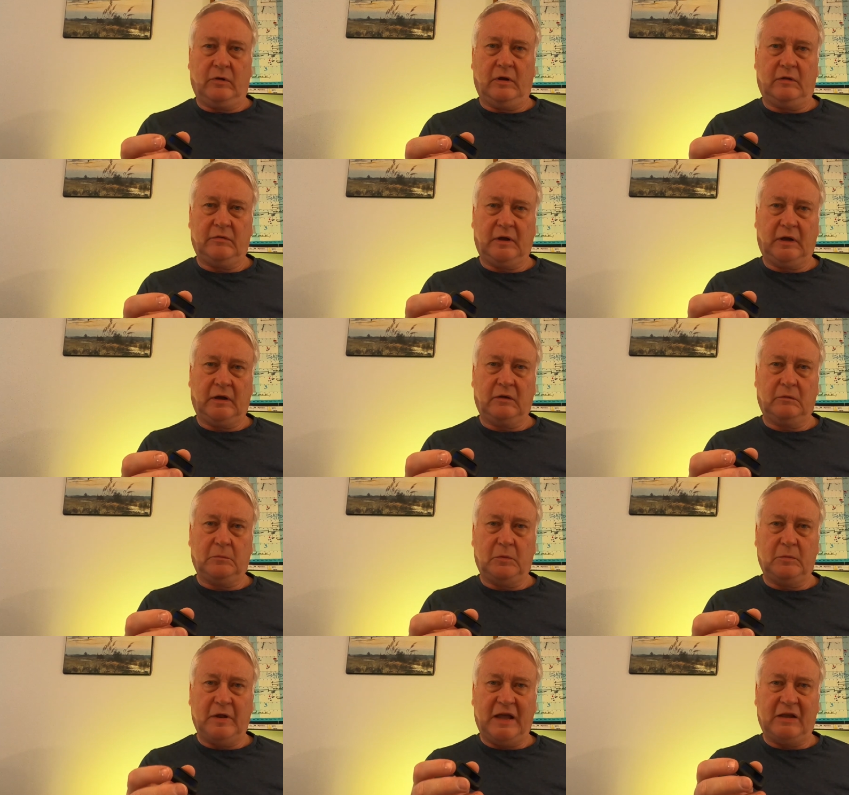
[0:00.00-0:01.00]
I think
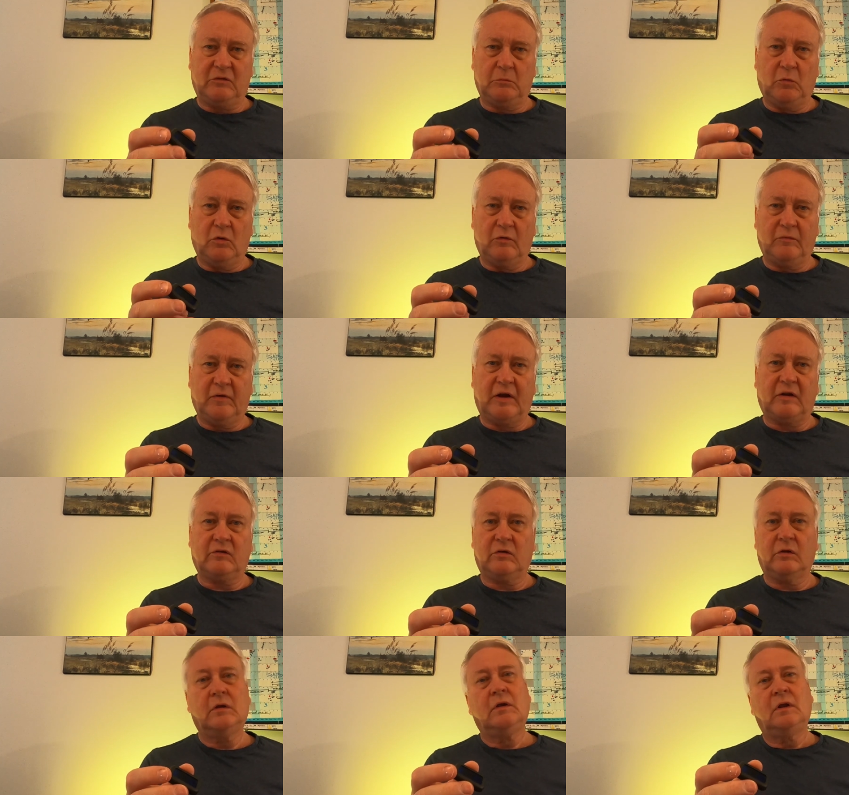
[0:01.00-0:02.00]
probably has more
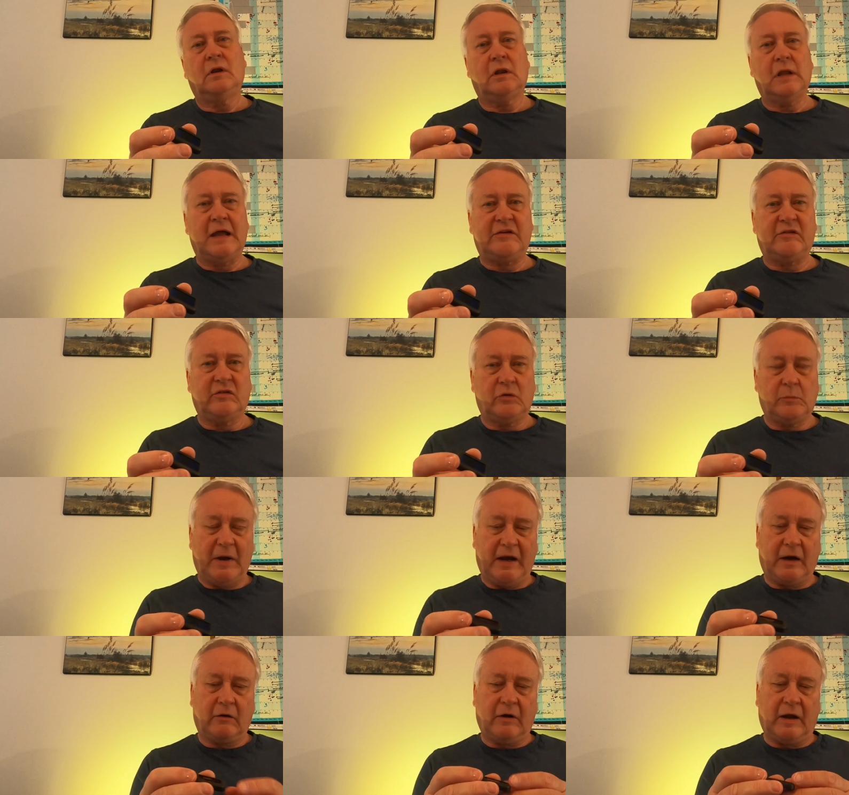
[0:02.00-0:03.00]
effect light in the
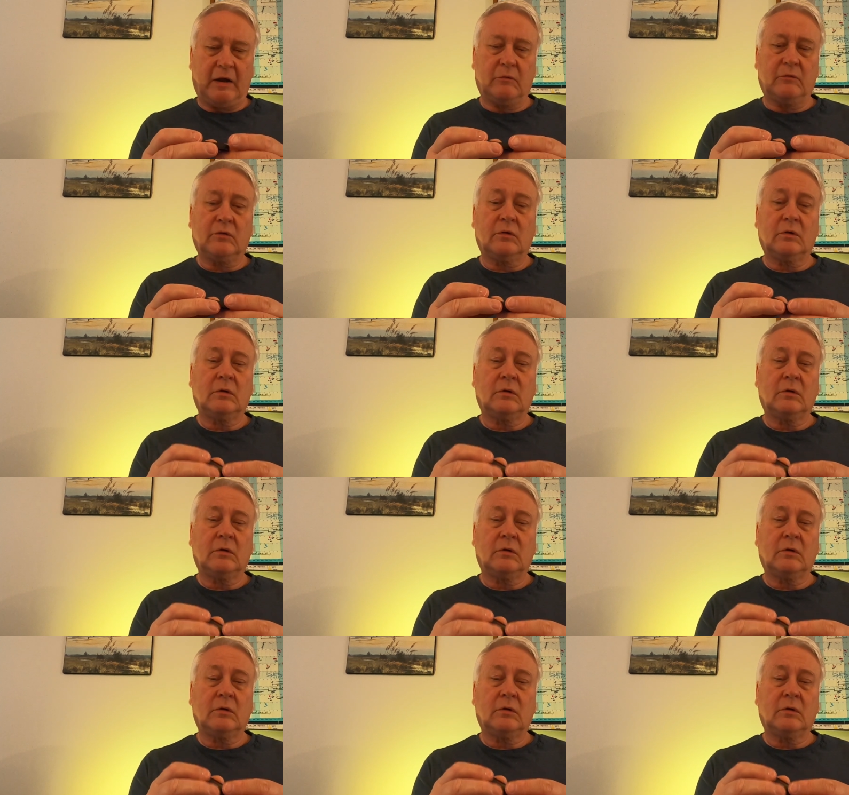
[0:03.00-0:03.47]
background,